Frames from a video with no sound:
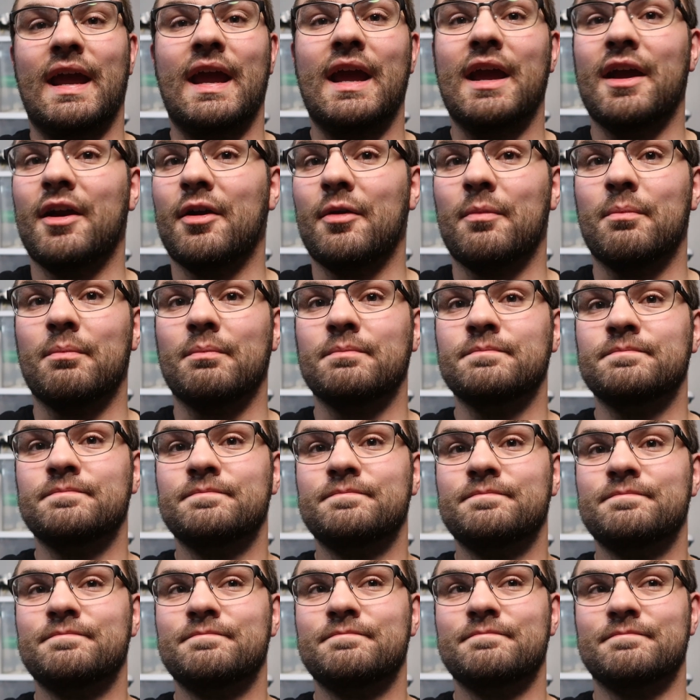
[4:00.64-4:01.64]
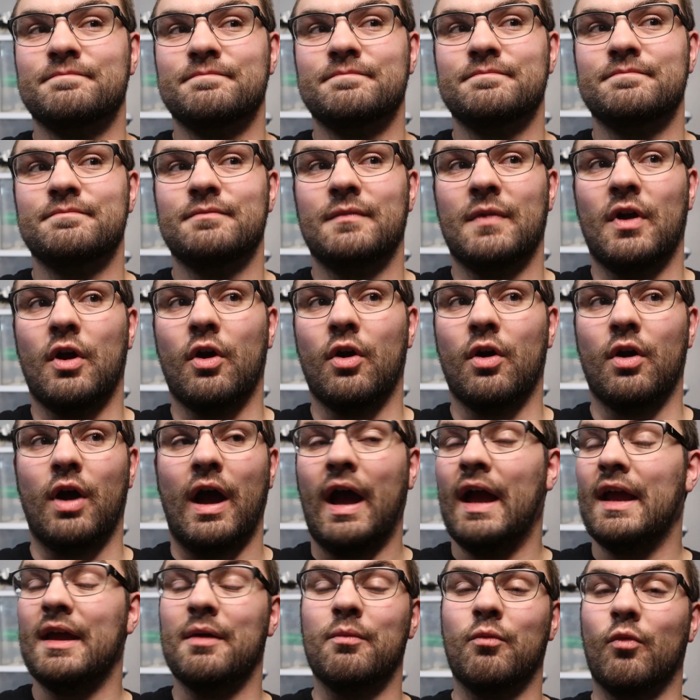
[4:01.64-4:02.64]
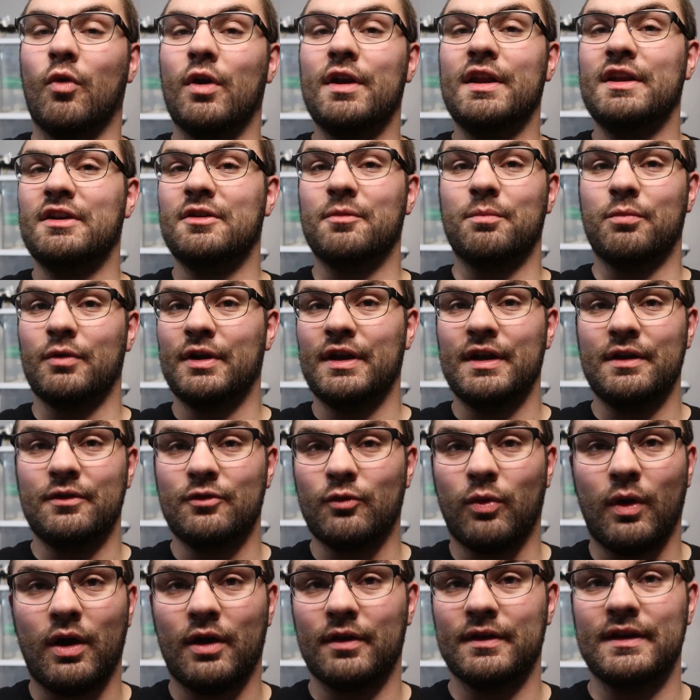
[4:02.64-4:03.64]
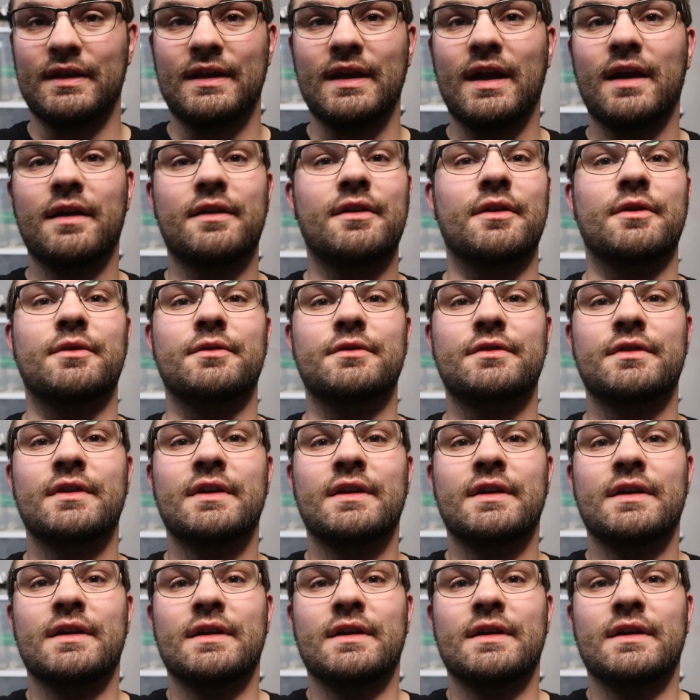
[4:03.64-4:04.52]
am wanting to breed quality geckos.